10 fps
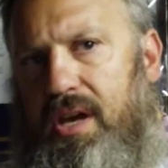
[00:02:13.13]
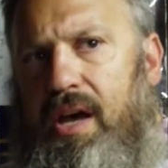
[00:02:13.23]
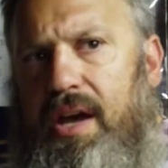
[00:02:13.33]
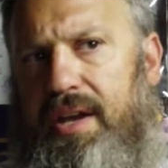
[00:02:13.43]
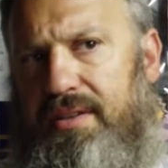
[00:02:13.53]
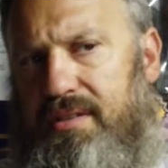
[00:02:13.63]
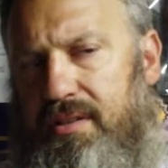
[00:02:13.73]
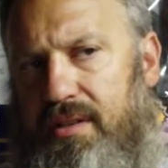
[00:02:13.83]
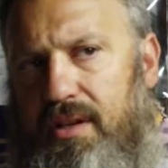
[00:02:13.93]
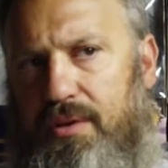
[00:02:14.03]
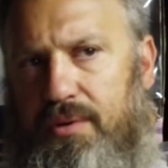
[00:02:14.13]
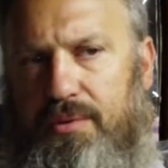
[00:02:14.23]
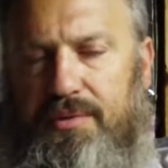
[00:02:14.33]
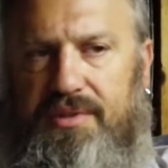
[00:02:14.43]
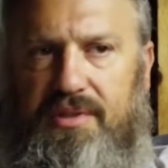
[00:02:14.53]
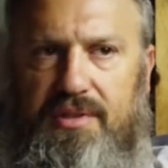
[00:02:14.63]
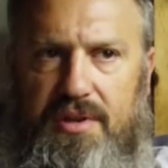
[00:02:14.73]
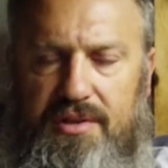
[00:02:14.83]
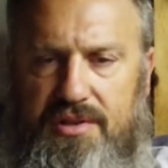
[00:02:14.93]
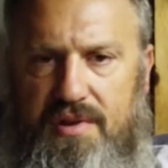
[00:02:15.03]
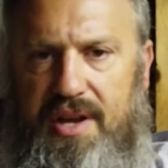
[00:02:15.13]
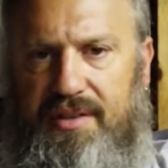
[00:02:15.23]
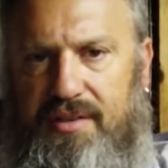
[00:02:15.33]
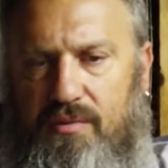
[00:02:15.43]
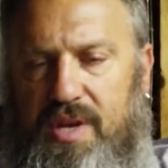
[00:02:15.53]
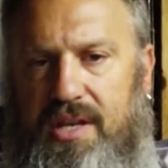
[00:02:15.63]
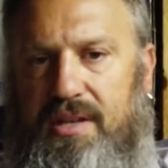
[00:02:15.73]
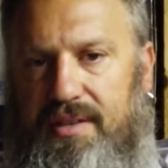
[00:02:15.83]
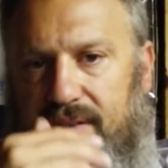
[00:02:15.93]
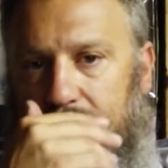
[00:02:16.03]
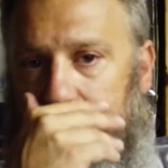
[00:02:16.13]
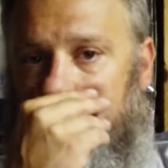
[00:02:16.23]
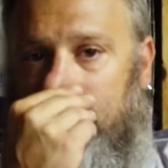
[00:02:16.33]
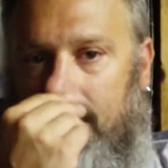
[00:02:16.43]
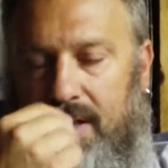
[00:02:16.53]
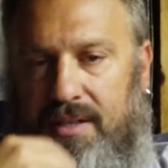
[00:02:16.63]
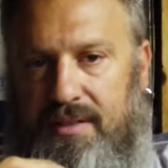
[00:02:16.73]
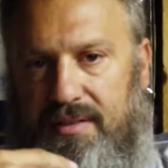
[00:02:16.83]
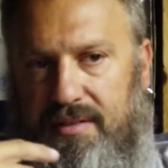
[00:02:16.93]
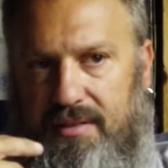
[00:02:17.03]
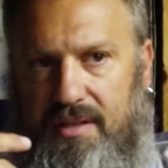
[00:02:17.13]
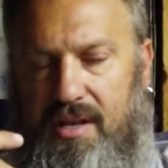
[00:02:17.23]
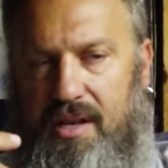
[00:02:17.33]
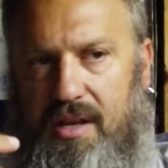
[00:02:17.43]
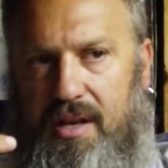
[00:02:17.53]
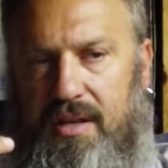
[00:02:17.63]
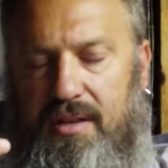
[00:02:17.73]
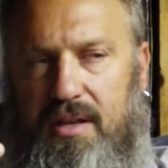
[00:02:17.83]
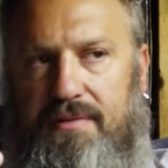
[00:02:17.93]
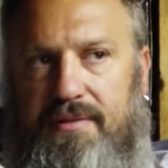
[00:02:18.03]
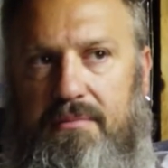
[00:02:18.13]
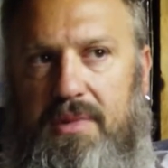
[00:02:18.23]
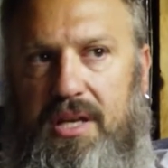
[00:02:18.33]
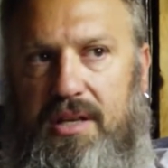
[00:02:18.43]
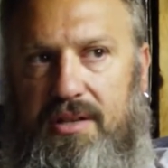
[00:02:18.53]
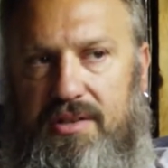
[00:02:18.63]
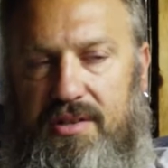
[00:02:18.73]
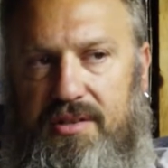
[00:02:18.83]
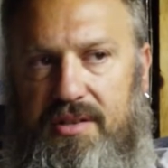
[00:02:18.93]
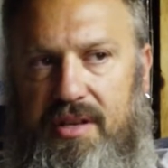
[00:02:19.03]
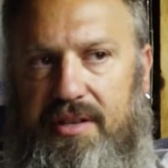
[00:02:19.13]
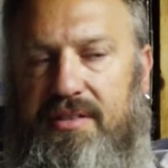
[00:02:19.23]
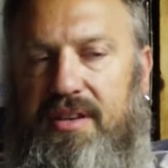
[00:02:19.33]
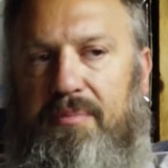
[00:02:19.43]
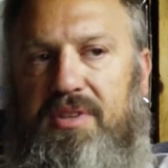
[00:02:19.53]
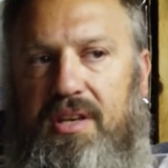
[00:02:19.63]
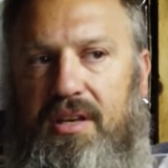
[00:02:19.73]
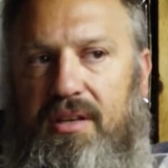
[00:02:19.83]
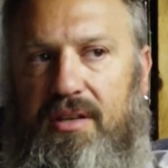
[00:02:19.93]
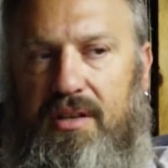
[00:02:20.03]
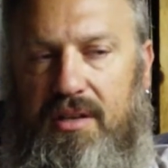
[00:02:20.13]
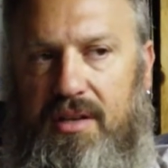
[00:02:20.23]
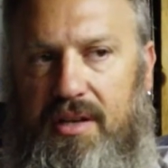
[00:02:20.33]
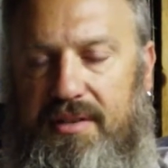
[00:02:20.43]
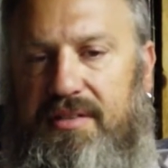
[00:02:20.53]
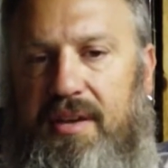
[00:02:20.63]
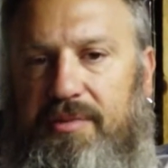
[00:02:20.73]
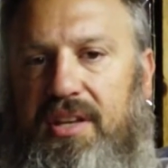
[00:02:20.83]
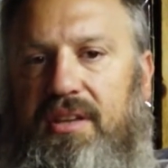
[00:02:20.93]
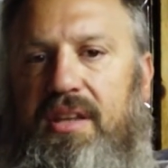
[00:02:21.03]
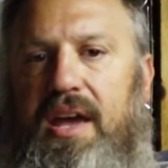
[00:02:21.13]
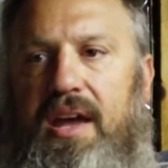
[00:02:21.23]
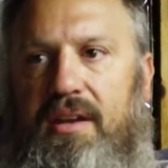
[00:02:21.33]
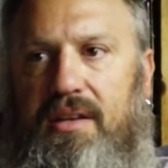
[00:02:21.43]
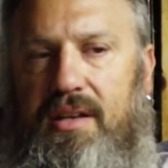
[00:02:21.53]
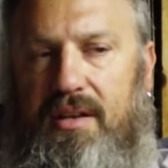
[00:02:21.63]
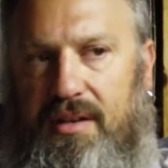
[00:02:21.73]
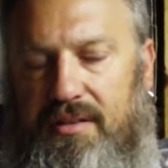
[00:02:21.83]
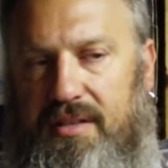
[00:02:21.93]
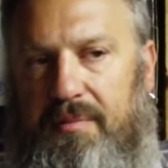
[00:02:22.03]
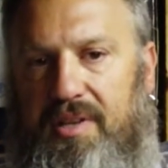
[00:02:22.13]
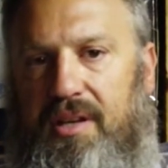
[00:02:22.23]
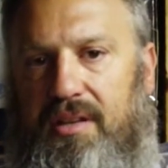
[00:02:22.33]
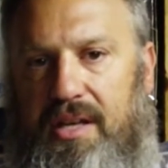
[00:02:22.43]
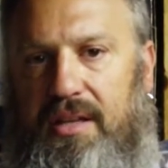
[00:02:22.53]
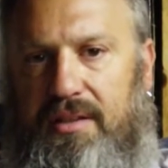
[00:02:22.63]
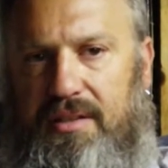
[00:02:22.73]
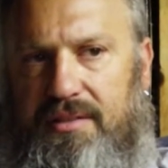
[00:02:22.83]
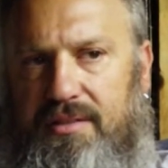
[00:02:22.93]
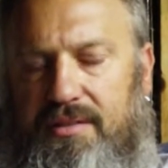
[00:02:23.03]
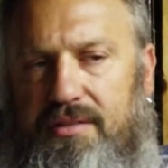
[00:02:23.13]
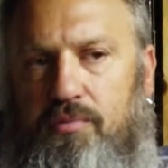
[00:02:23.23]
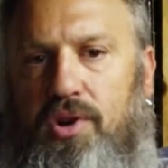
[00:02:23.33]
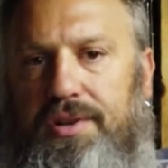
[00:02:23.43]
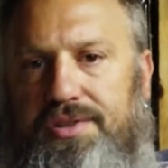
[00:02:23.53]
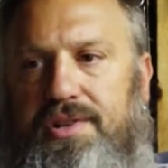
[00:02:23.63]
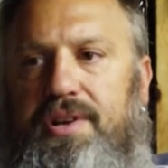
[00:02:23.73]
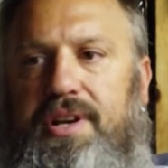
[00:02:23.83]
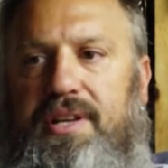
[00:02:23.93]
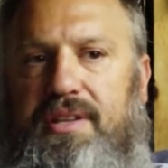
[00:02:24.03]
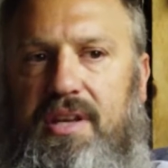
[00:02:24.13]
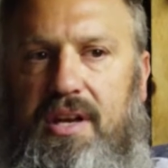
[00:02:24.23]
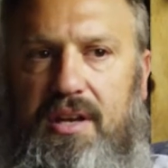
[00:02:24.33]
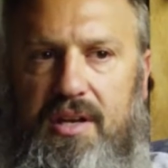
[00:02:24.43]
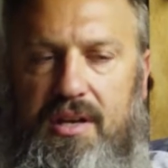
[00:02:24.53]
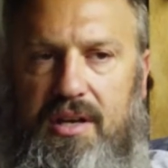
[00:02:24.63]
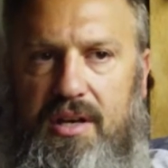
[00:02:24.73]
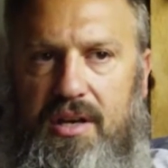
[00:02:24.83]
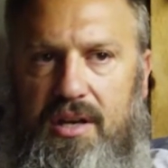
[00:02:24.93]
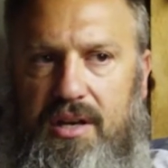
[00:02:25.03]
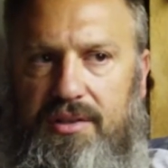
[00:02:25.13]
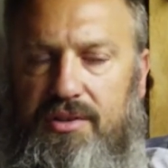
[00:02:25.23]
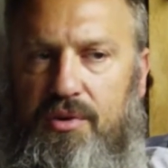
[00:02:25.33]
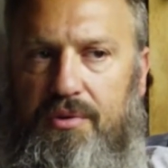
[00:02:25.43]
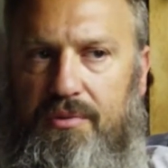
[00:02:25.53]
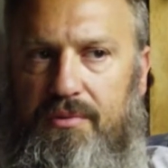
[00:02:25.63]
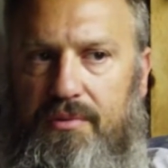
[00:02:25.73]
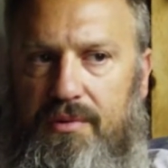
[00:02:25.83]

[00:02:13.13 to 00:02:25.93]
highs and lows, strengths and weaknesses, and I think for me it's just accepting that, and accepting that this is a small journey that I don't